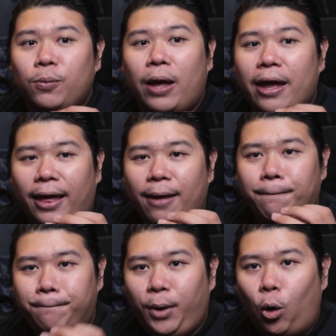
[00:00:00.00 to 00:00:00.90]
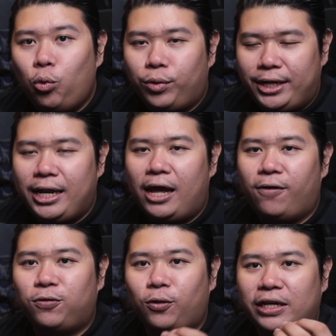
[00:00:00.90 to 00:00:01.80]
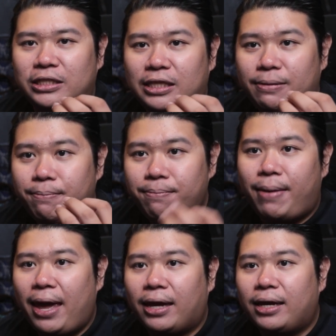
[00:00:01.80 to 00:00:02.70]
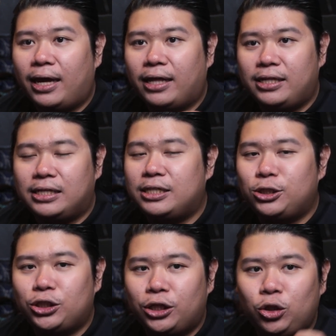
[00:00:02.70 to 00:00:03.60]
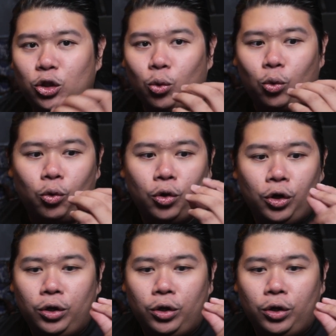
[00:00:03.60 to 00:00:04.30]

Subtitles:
and bold enough to actually make a decision to